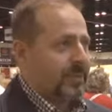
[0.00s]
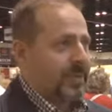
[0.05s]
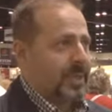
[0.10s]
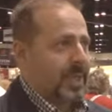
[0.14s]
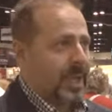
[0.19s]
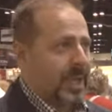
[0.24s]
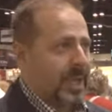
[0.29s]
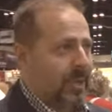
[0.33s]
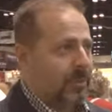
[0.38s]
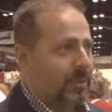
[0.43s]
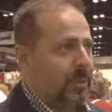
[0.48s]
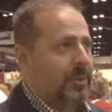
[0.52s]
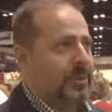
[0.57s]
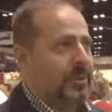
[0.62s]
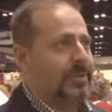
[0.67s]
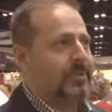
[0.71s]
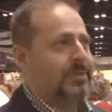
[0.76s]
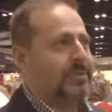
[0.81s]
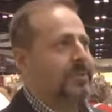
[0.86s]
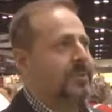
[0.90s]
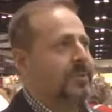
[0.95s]

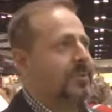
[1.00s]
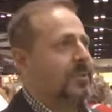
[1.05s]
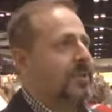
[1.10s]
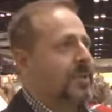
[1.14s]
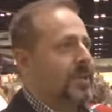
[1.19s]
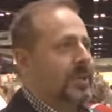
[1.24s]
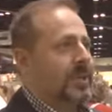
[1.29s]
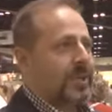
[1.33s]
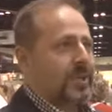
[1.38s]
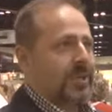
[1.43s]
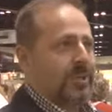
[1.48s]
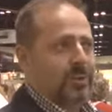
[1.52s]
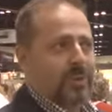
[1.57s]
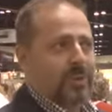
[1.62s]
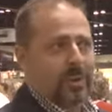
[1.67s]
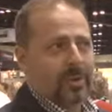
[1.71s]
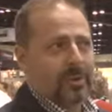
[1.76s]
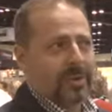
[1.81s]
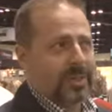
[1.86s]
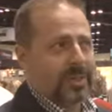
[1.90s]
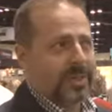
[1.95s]
cameras,
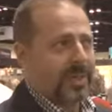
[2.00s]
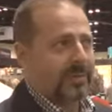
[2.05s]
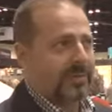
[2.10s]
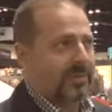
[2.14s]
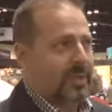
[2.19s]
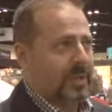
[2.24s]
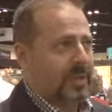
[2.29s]
controlling of